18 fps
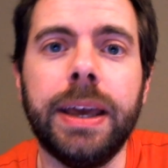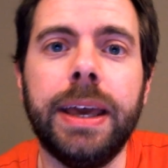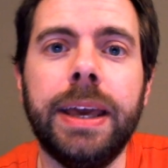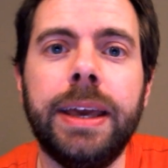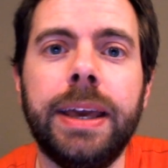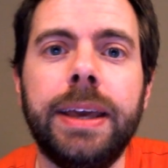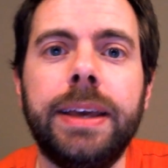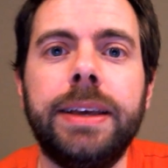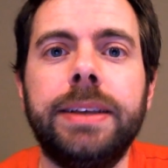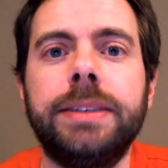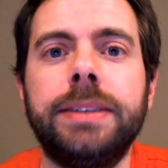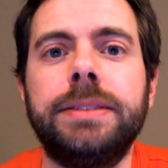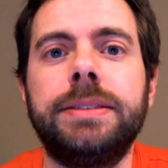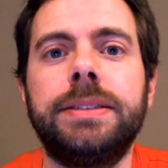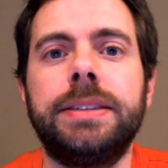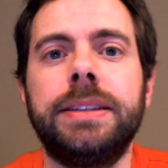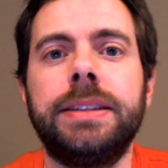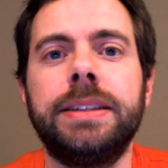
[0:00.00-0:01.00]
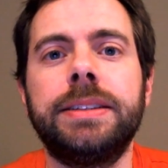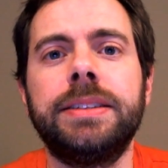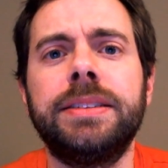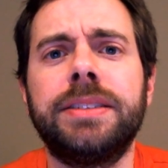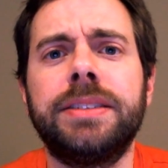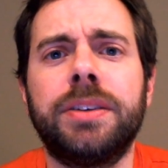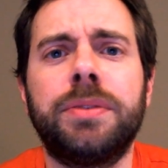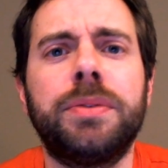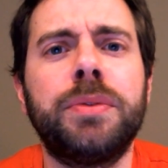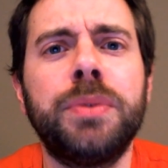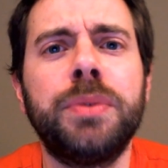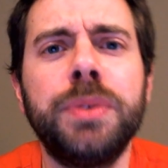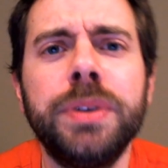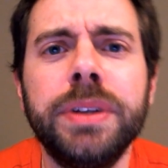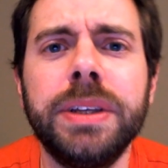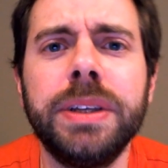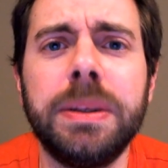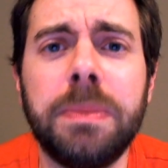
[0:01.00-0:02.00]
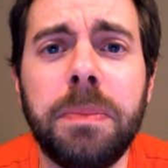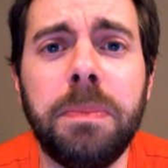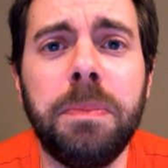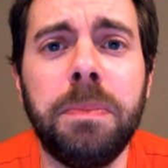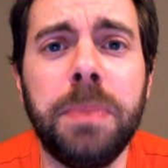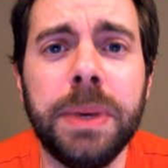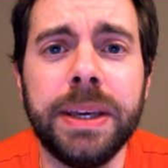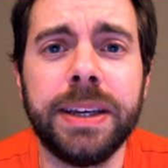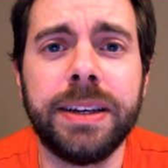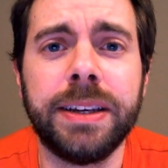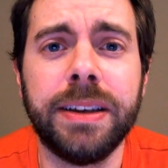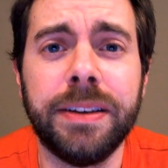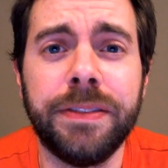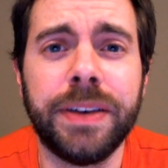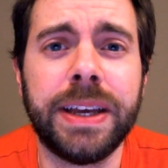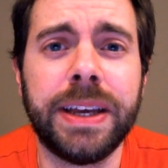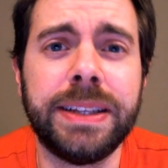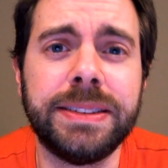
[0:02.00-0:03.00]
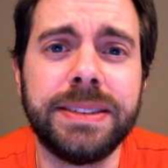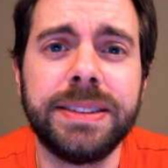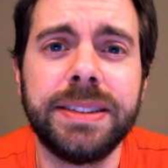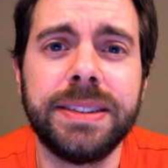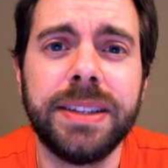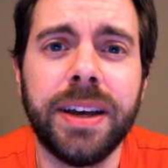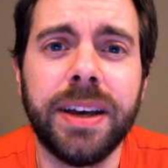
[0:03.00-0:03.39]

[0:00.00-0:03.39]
And this is a really big event.